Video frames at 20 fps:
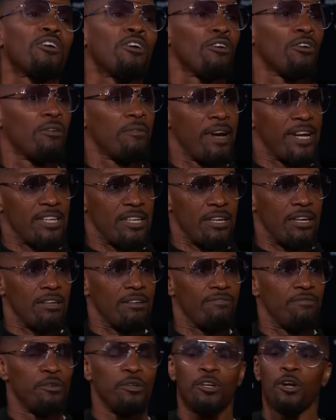curl right there.
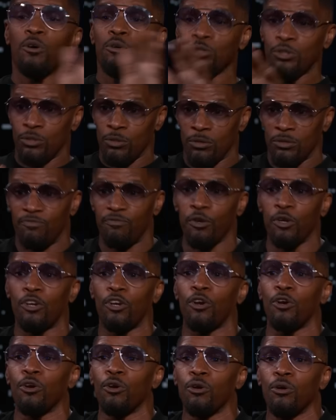For yeah, those who, for
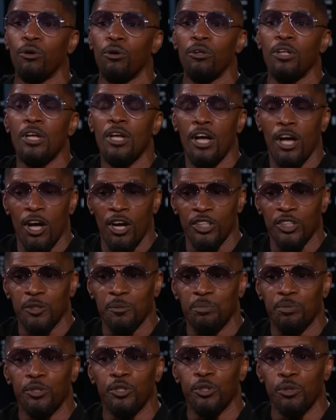so. curl
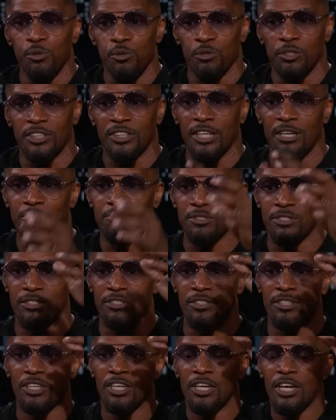entrepreneurs, that was
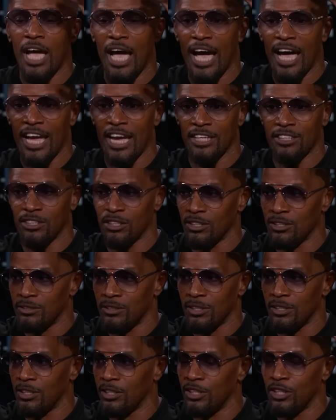the I had the little
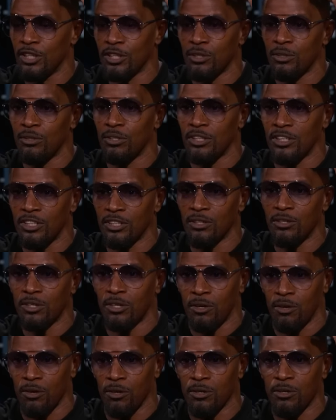little
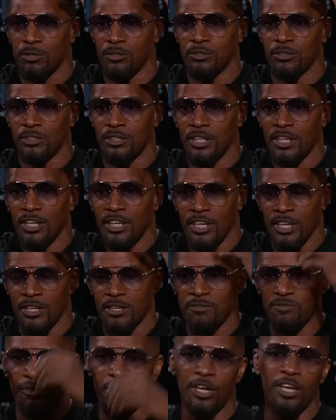curls in
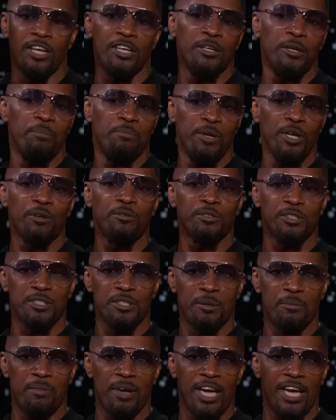the front and the big one's
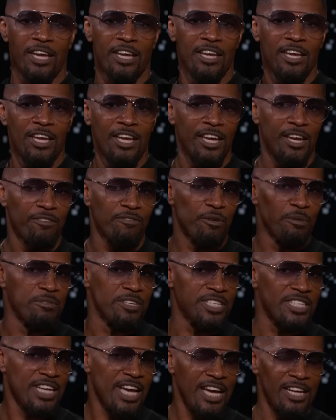in the back. And from
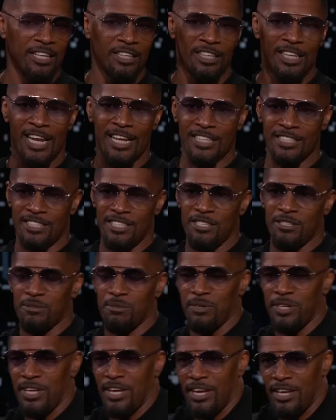the side, it looked like a
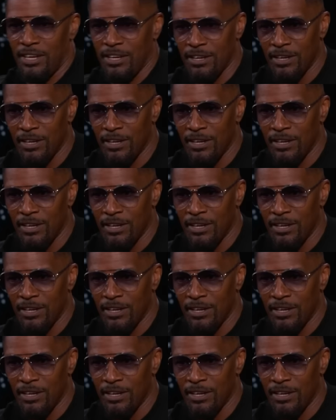Z28.